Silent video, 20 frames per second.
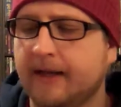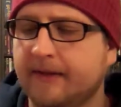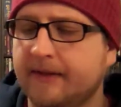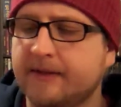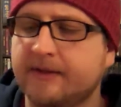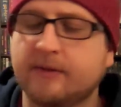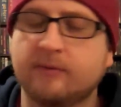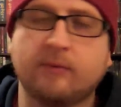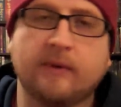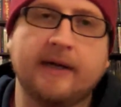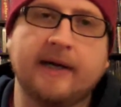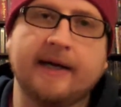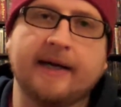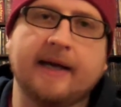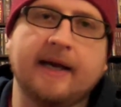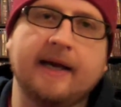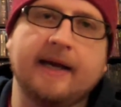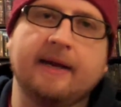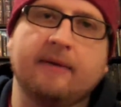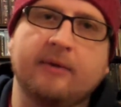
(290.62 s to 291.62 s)
This is one I
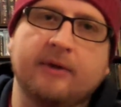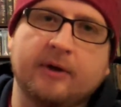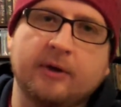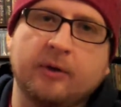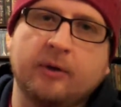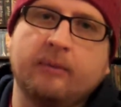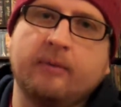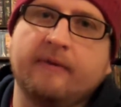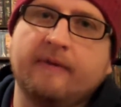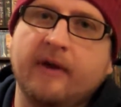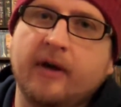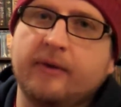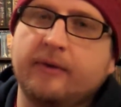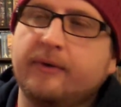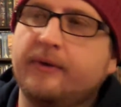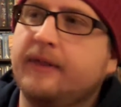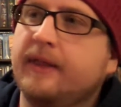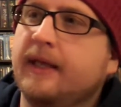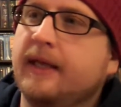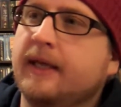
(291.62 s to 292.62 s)
got with a group of
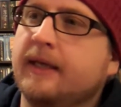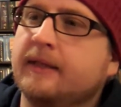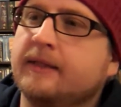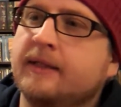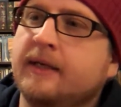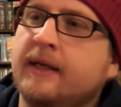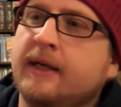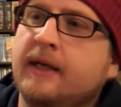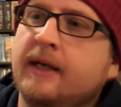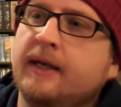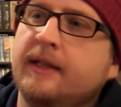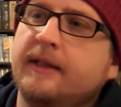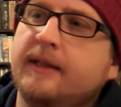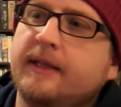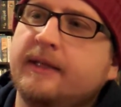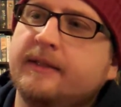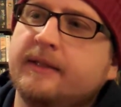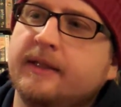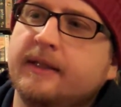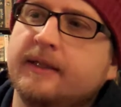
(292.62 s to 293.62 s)
other things.
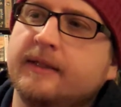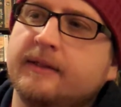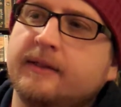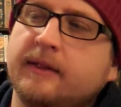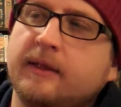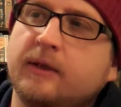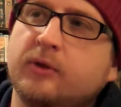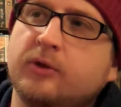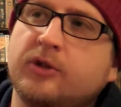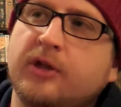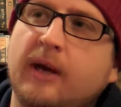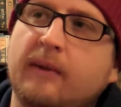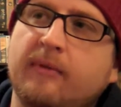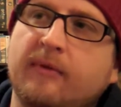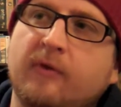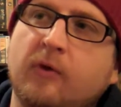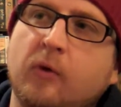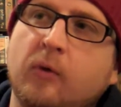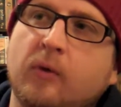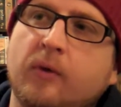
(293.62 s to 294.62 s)
This is Little Shop
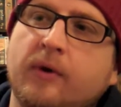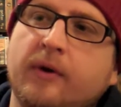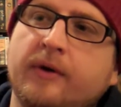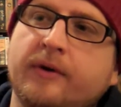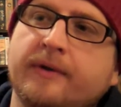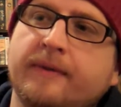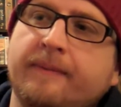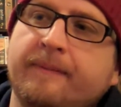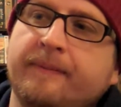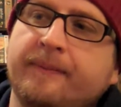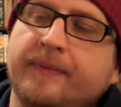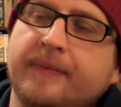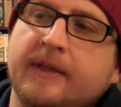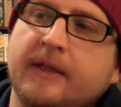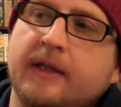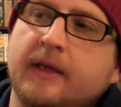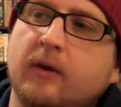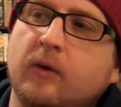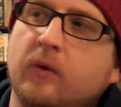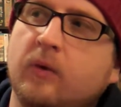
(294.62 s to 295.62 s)
of Horrors,
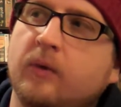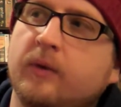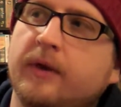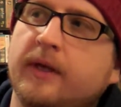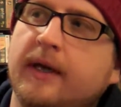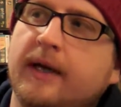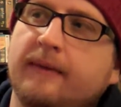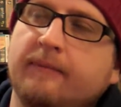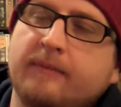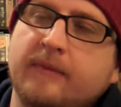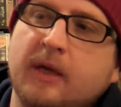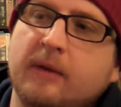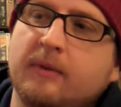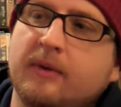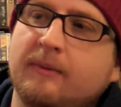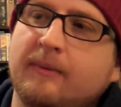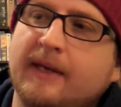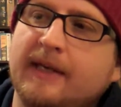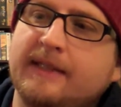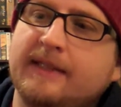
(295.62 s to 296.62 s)
the old
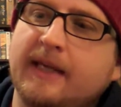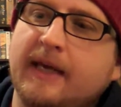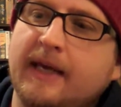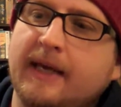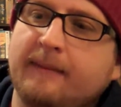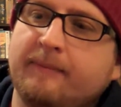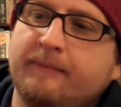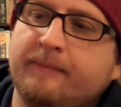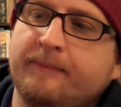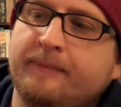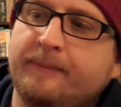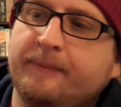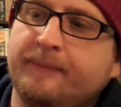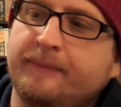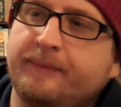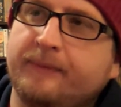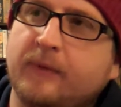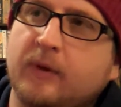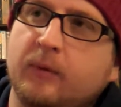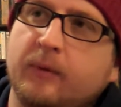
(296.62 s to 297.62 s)
WB tape
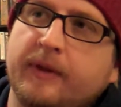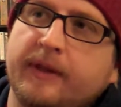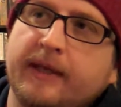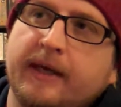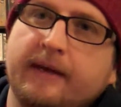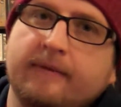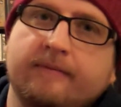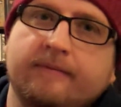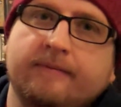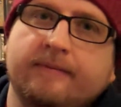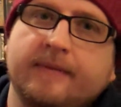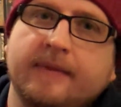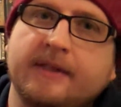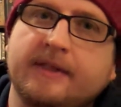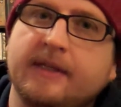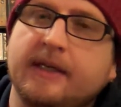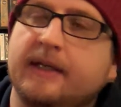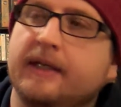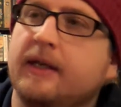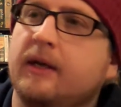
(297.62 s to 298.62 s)
with that
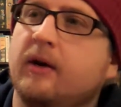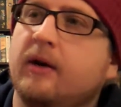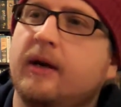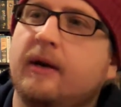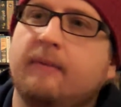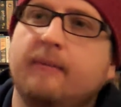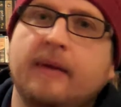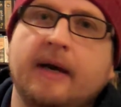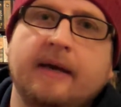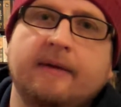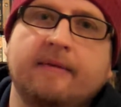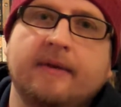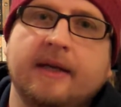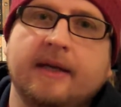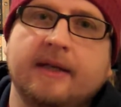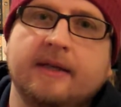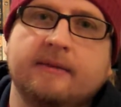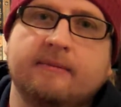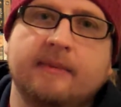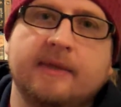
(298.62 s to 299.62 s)
insignia on it, but it
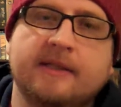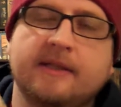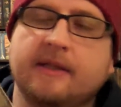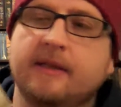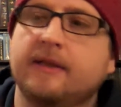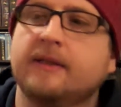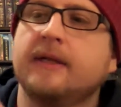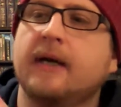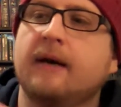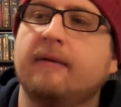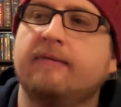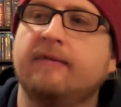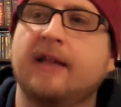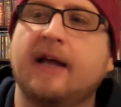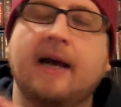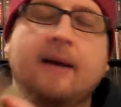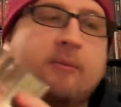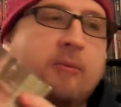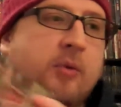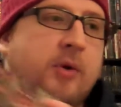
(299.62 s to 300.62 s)
is missing the top
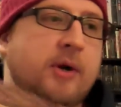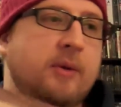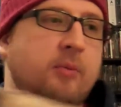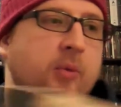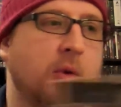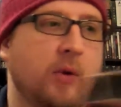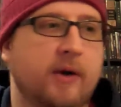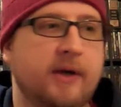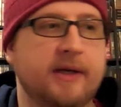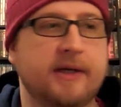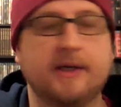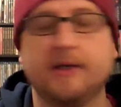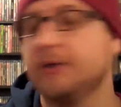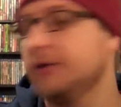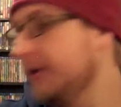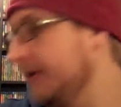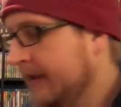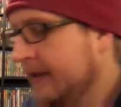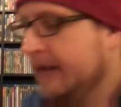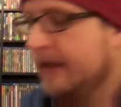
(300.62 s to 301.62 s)
flap. Pretty poor condition.